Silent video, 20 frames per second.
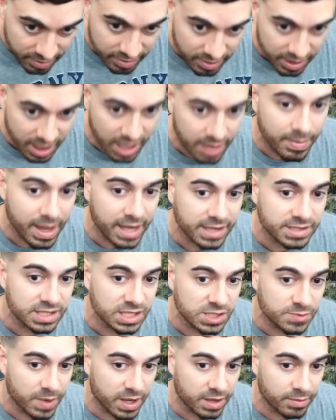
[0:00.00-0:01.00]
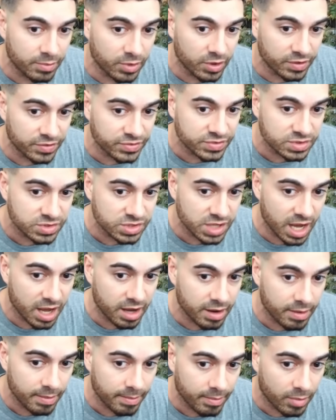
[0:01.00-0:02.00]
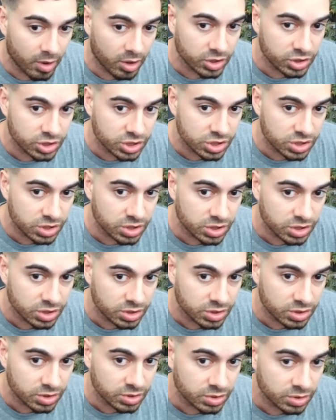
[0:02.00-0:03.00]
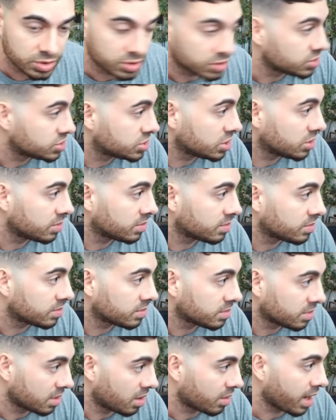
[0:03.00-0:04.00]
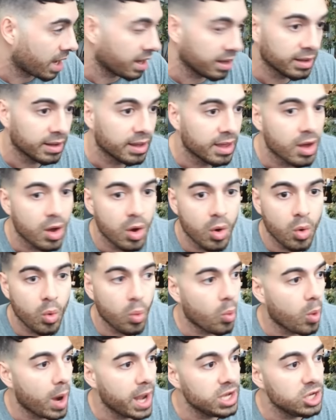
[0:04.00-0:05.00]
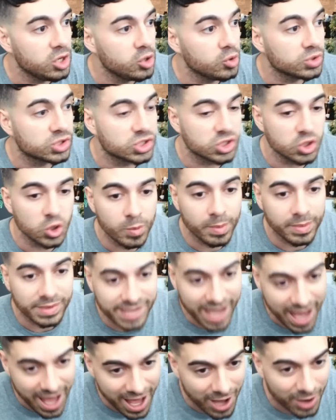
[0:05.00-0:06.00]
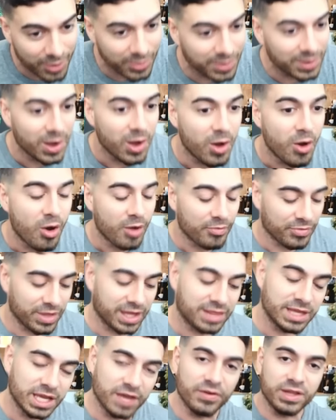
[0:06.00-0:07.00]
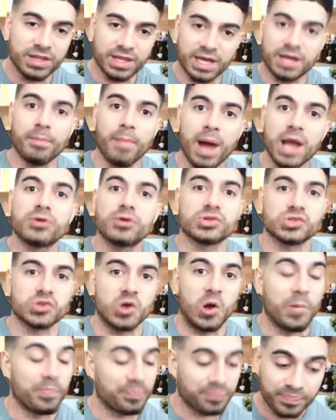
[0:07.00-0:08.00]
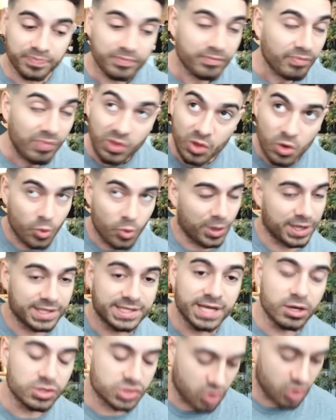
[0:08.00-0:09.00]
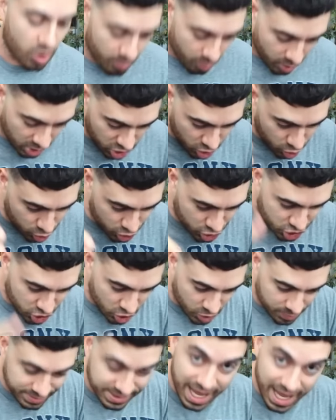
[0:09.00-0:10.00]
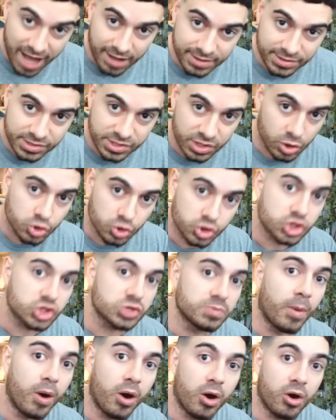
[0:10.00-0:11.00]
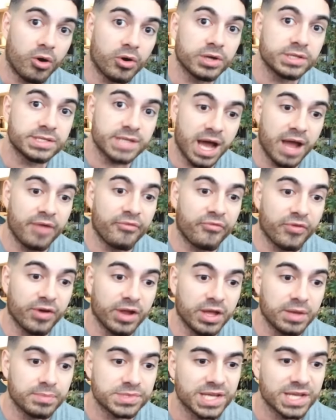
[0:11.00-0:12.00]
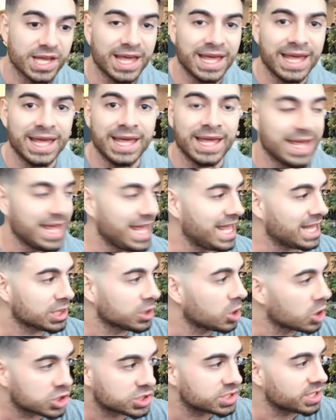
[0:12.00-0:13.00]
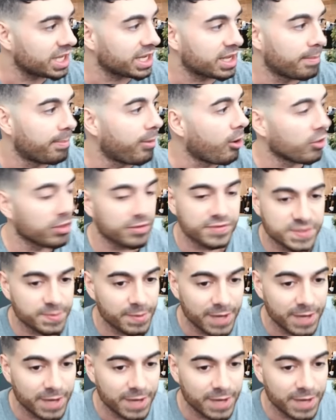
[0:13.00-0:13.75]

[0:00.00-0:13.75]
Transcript: it makes these big moves. Jan, March, June. Okay? When you zoom down, like think of it like a microscope or a telescope. When you zoom down to those smaller time frames, it looks like a bowl of